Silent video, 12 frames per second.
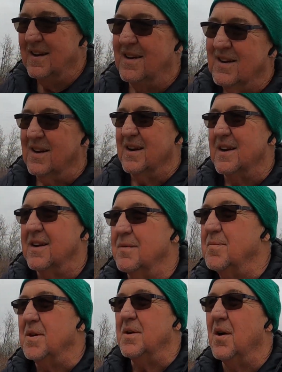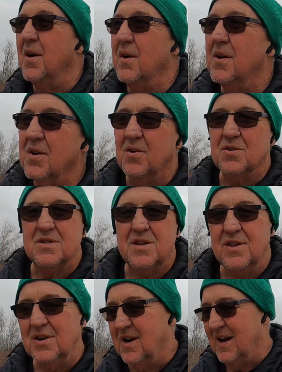they're getting to be close
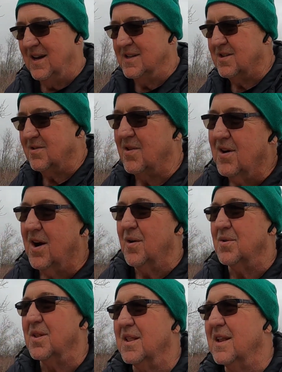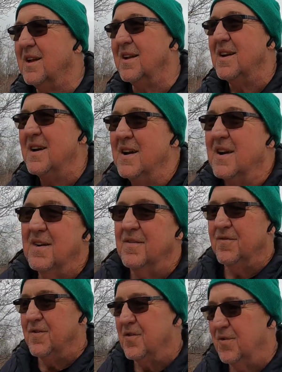to their last hurrah with a
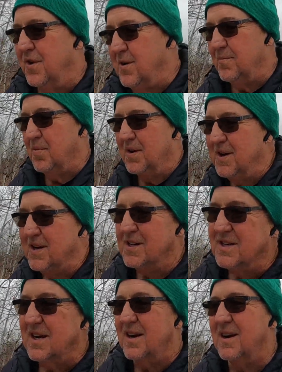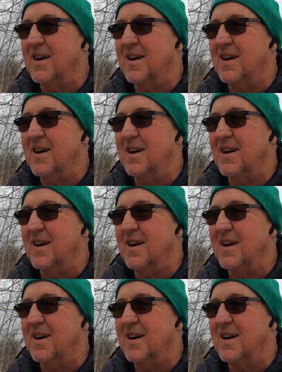few of their players.